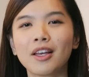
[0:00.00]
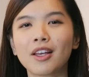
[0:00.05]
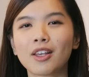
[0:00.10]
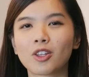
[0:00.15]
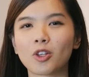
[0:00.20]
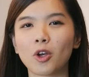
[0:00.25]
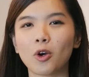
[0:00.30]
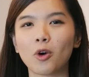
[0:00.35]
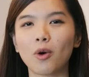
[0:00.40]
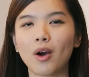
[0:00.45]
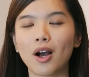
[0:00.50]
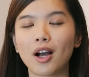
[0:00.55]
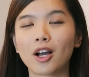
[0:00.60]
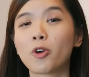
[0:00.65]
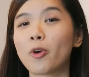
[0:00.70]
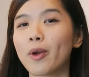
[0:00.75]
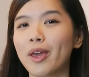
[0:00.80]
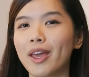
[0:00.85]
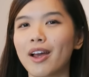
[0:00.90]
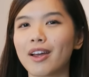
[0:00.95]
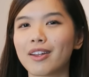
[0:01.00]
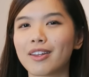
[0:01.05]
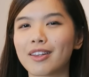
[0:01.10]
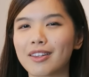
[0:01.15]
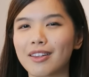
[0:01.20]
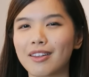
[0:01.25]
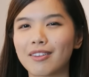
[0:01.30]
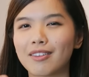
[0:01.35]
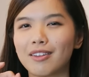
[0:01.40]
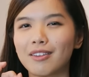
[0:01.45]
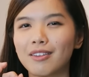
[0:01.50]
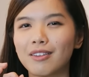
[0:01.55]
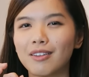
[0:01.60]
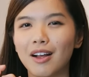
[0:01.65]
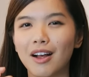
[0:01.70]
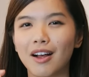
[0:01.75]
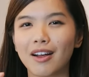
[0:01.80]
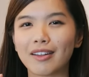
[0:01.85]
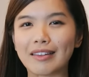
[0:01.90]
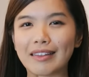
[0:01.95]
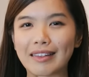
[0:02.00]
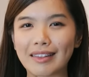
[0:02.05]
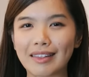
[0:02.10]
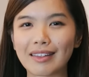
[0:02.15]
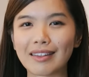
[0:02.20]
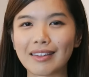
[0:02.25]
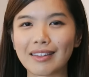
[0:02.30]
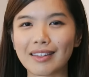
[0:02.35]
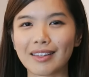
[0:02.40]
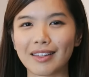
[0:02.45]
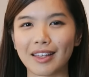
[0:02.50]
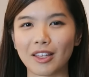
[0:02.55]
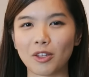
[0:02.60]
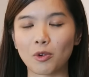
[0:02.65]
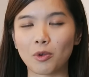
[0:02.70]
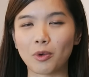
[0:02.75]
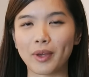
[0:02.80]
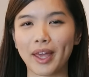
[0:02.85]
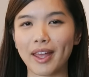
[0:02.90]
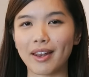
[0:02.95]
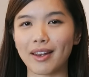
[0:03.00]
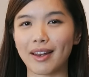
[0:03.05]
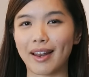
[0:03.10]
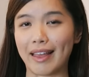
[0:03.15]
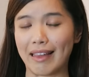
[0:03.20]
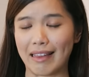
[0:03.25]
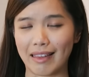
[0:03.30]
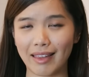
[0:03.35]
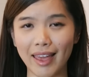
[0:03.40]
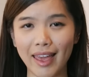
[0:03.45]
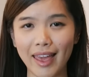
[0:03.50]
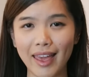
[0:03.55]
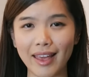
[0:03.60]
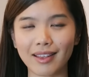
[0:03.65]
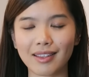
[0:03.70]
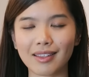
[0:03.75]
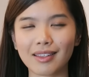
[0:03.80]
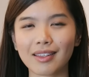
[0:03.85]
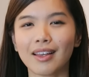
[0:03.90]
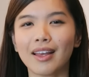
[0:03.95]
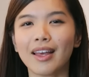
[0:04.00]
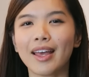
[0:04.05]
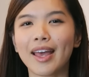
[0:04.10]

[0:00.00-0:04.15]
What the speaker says: So, kueh are these little desserts that you get like cakes.